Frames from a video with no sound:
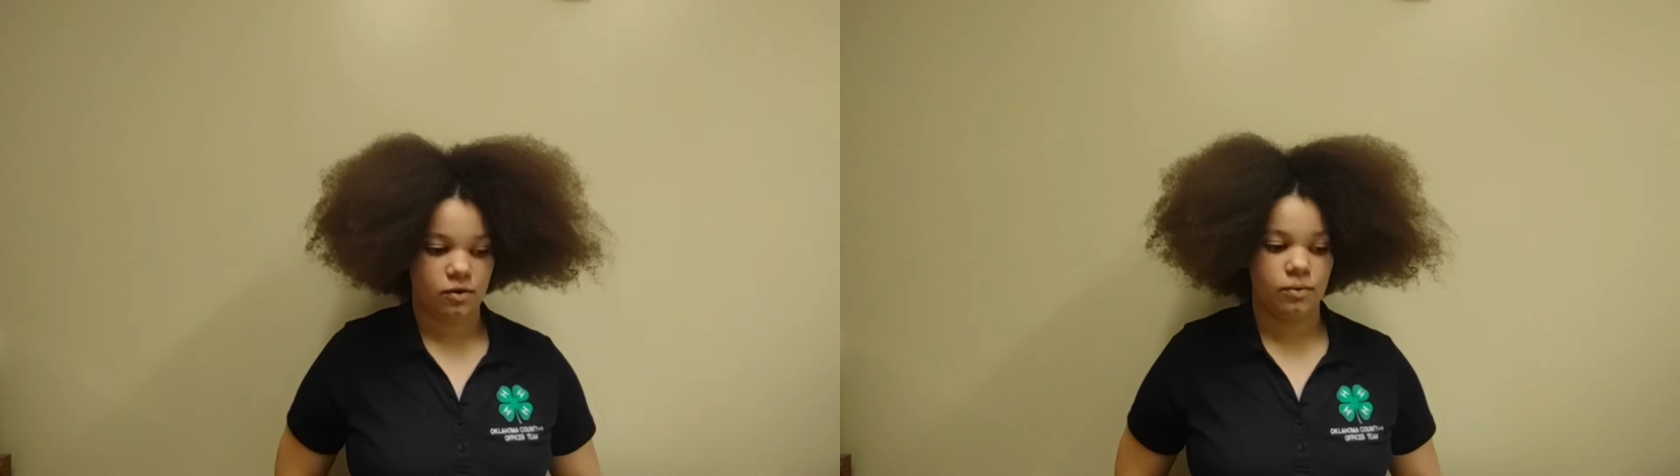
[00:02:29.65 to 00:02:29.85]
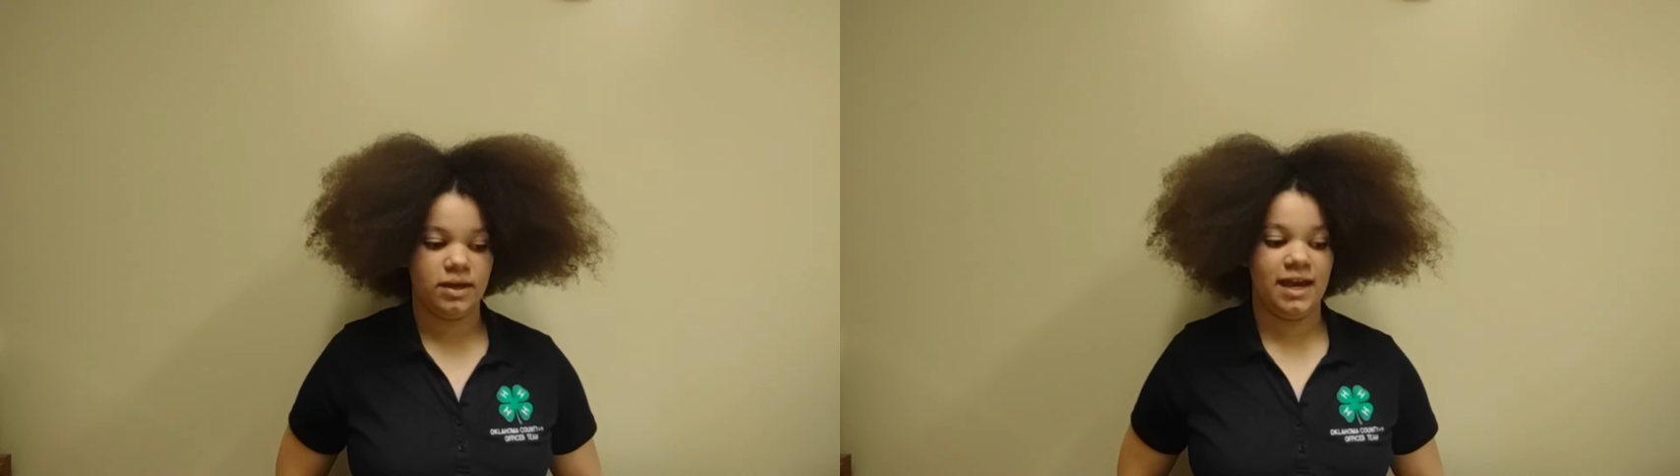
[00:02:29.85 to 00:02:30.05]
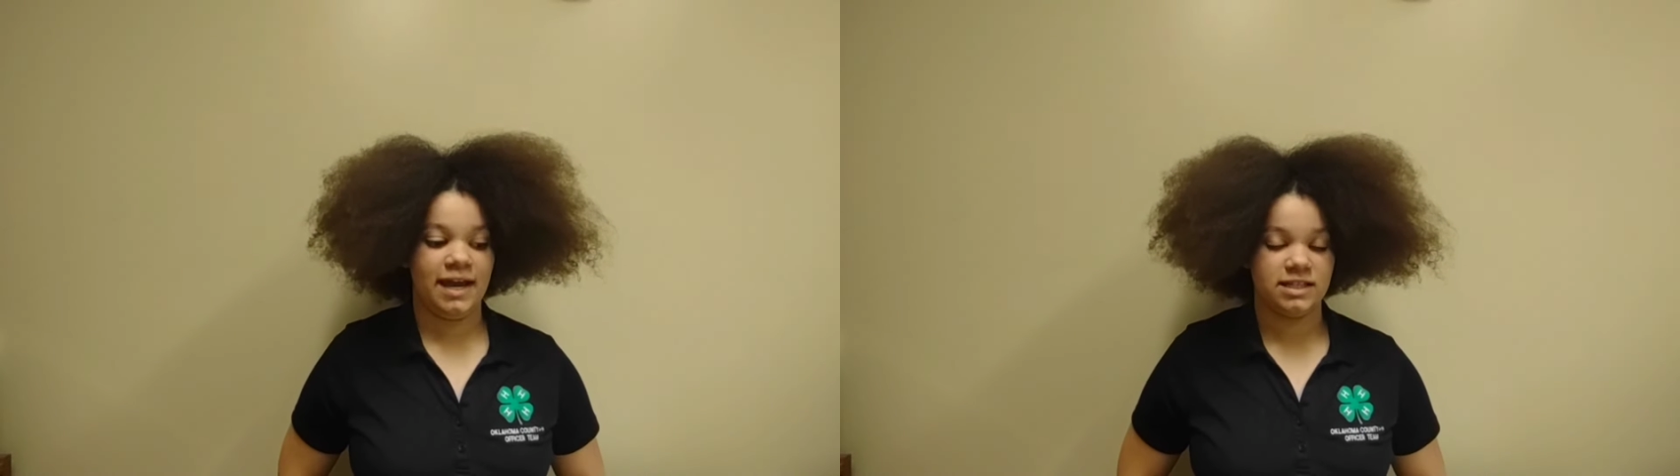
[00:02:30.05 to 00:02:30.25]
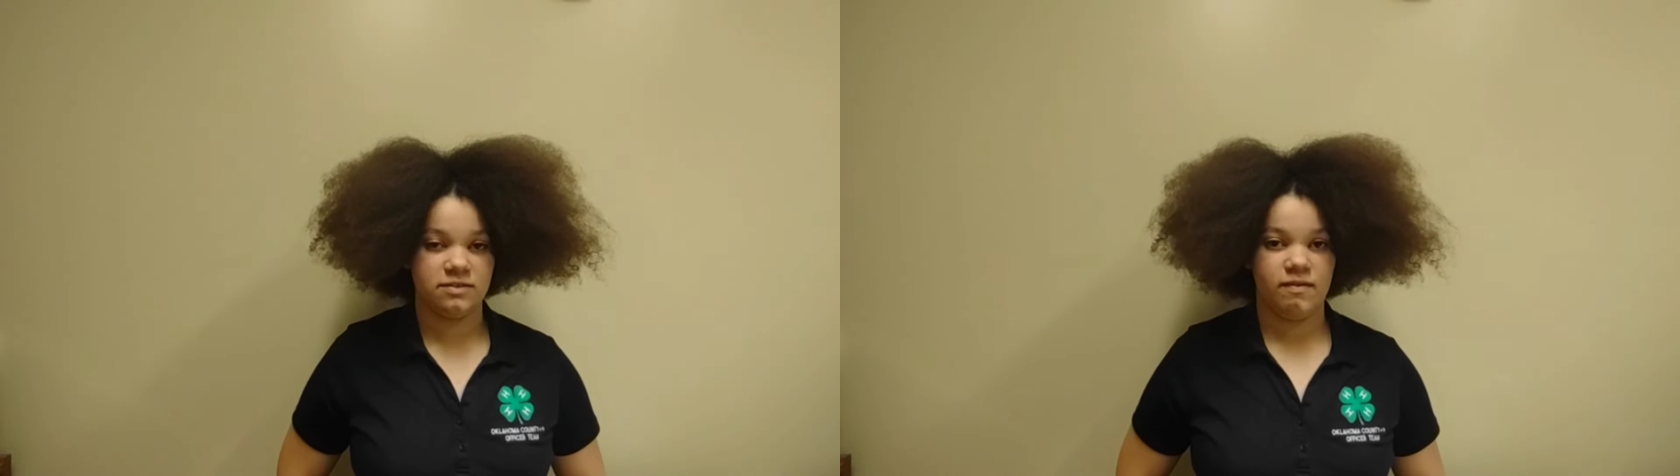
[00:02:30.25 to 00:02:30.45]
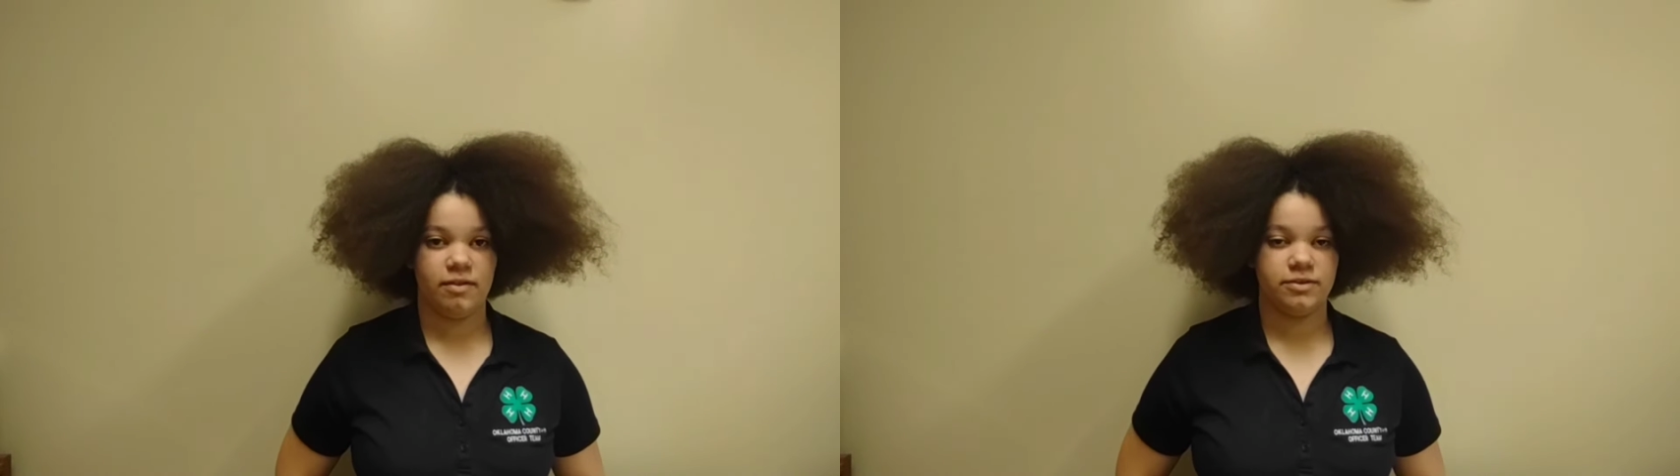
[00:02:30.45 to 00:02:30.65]
only Anne's
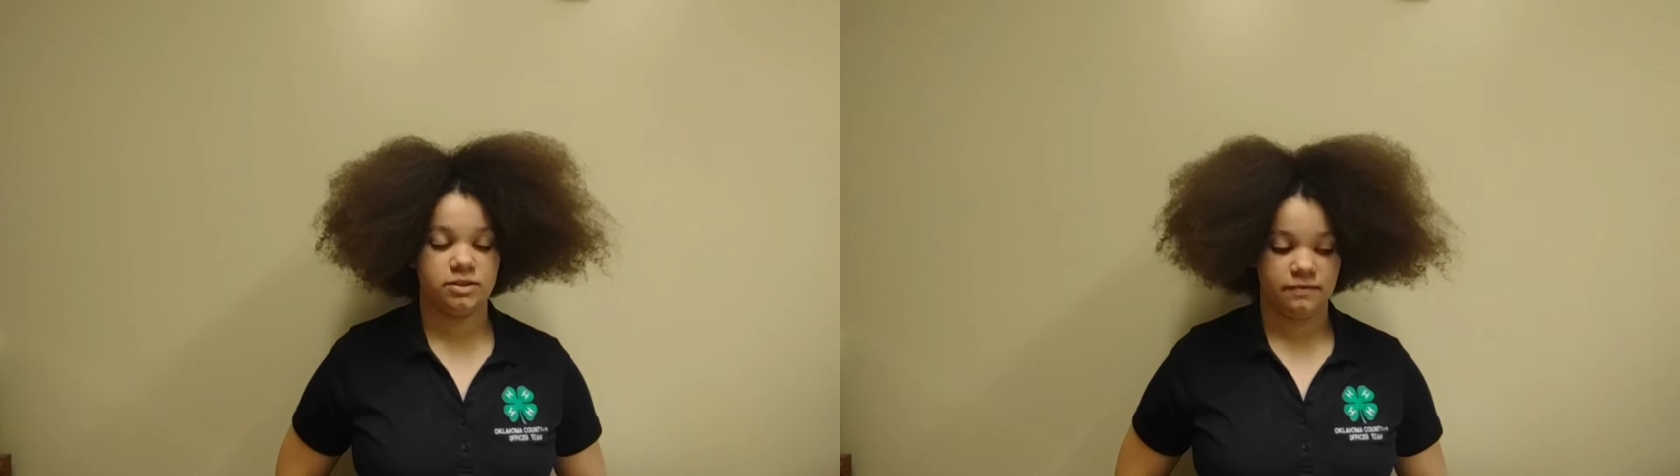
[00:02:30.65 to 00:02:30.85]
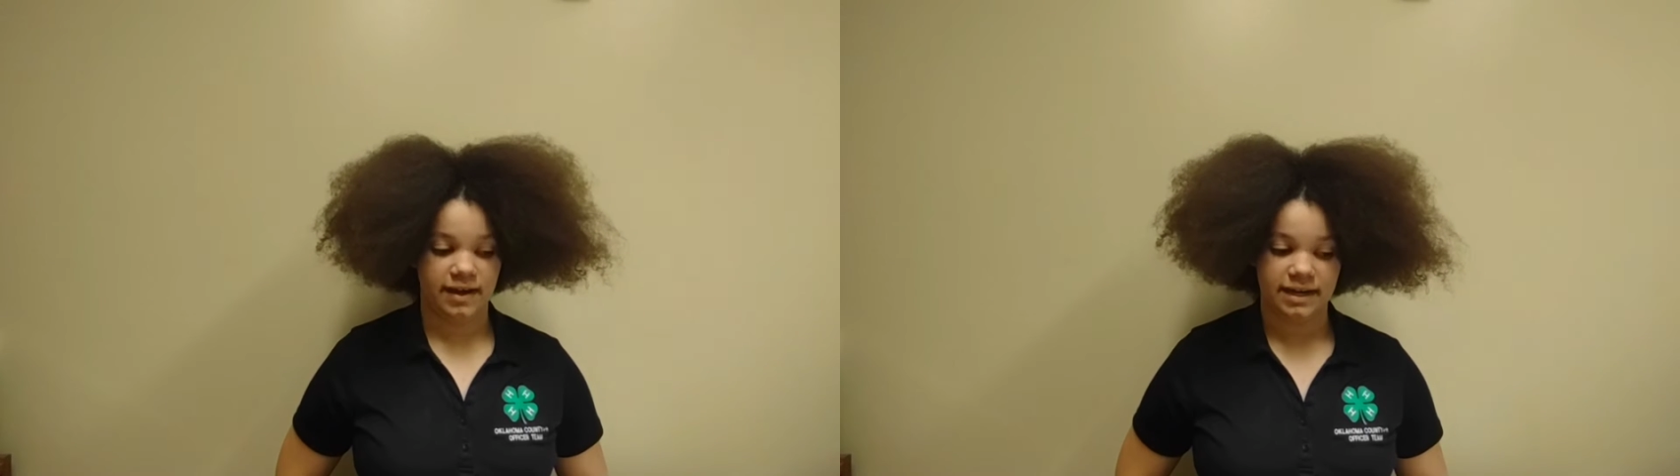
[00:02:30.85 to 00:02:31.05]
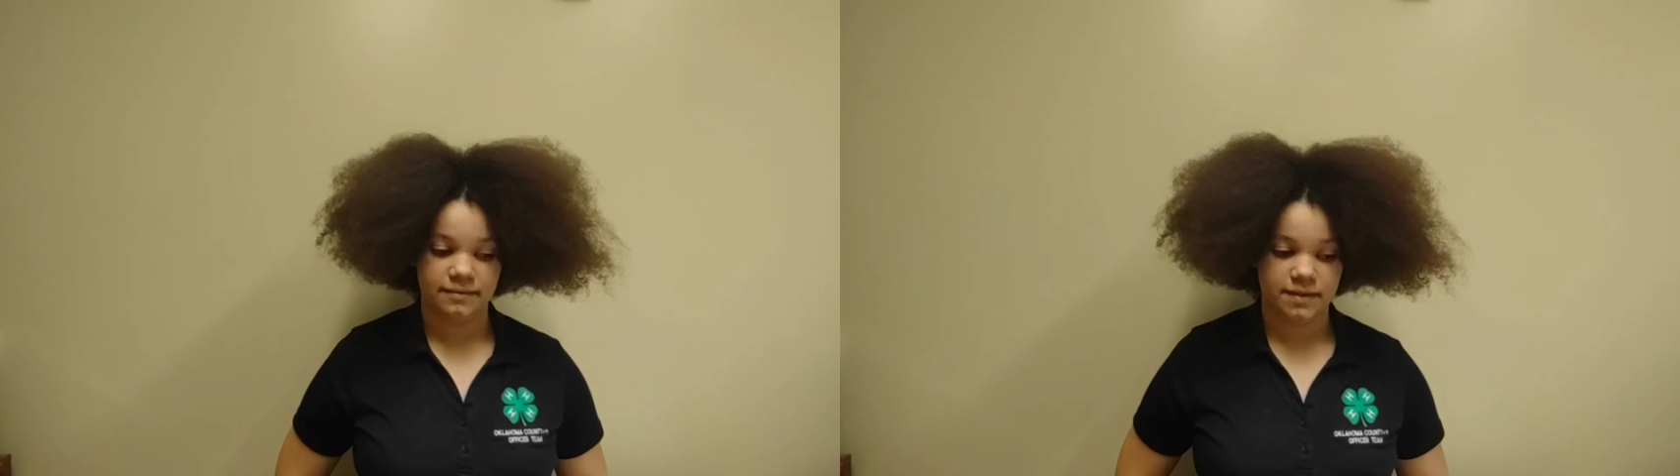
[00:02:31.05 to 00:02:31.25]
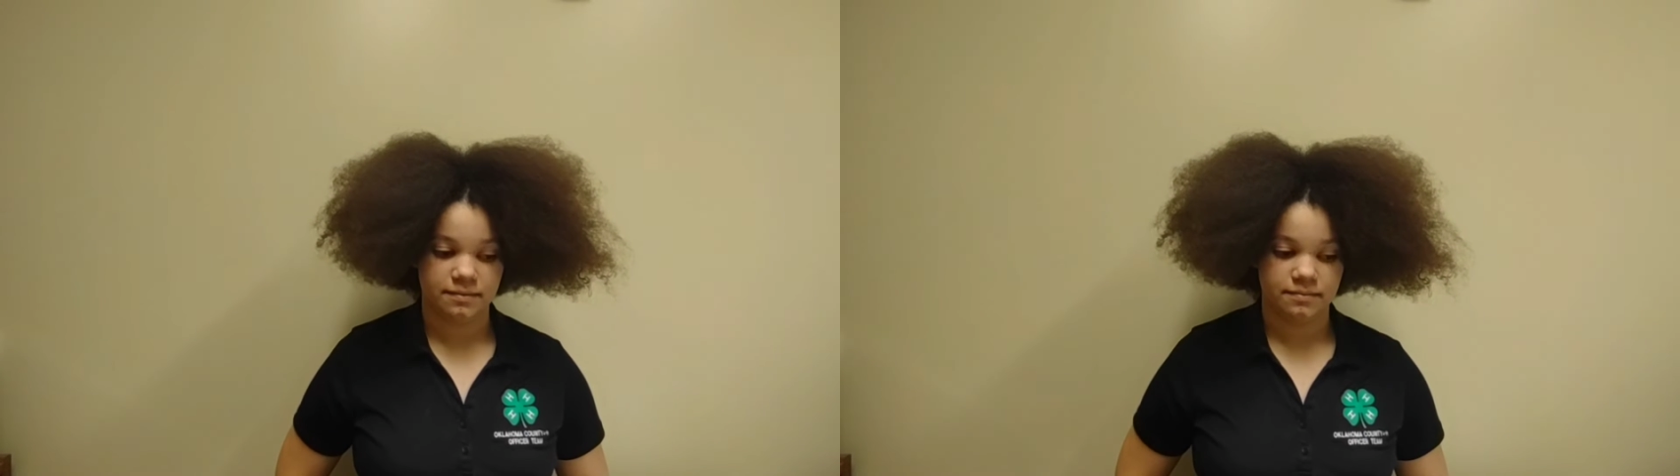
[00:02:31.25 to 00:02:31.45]
father survived,